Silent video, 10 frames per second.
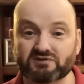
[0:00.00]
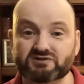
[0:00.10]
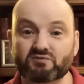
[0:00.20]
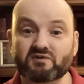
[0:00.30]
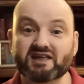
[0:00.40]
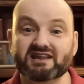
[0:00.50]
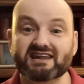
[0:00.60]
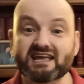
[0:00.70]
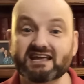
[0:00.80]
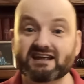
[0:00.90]
So we
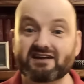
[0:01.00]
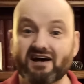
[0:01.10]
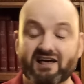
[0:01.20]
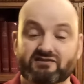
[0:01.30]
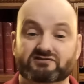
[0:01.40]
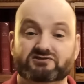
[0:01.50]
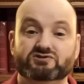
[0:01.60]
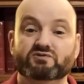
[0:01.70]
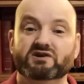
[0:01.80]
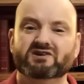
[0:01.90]
needed others
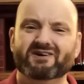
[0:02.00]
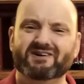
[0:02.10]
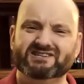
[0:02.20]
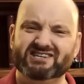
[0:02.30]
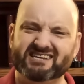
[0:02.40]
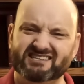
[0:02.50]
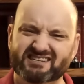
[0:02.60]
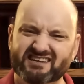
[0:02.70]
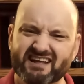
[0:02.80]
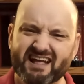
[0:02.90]
to encourage us, to